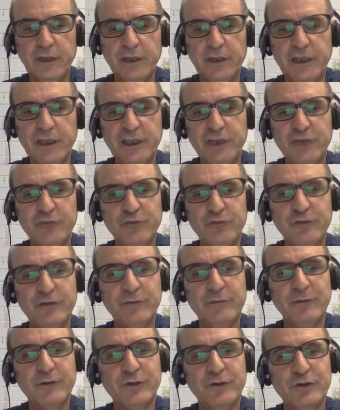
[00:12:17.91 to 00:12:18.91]
Thank you very
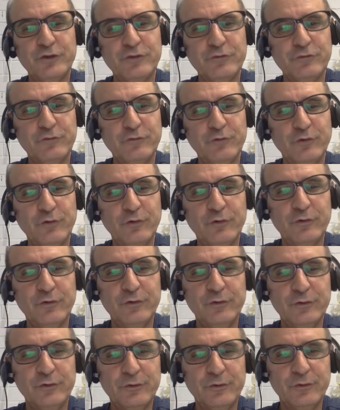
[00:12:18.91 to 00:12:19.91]
much for
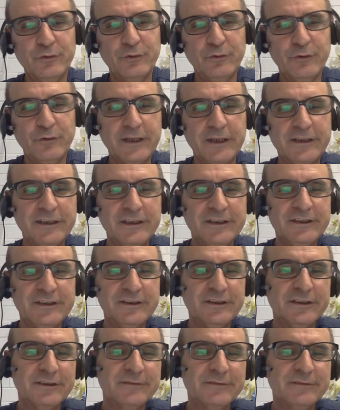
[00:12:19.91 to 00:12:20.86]
your attention.